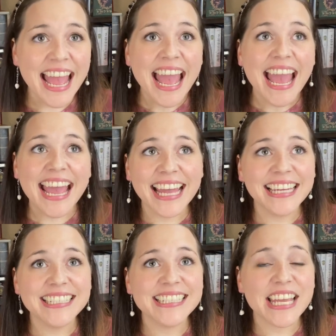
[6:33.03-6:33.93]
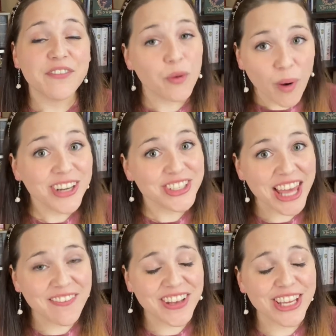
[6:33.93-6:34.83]
And if you watched
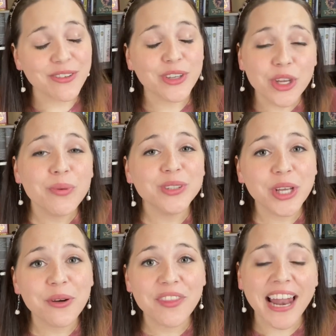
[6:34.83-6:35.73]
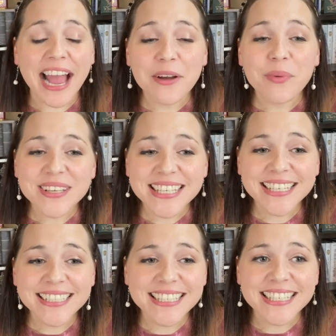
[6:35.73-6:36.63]
that video, you will know that I
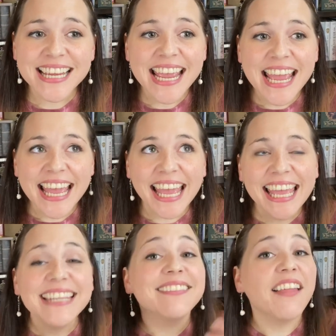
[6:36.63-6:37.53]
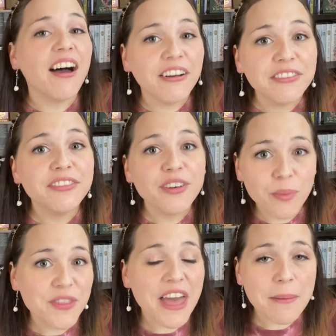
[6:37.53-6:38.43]
wasn't in love
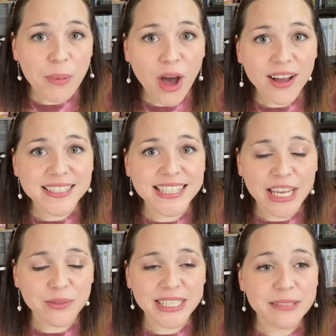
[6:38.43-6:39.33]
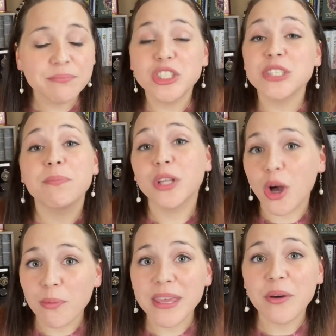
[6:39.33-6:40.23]
with that box. It didn't just
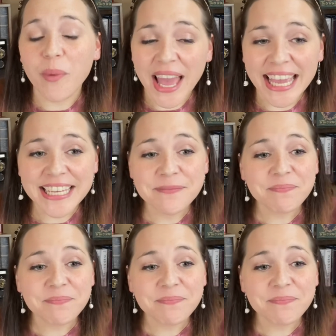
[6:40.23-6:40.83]
blow me away.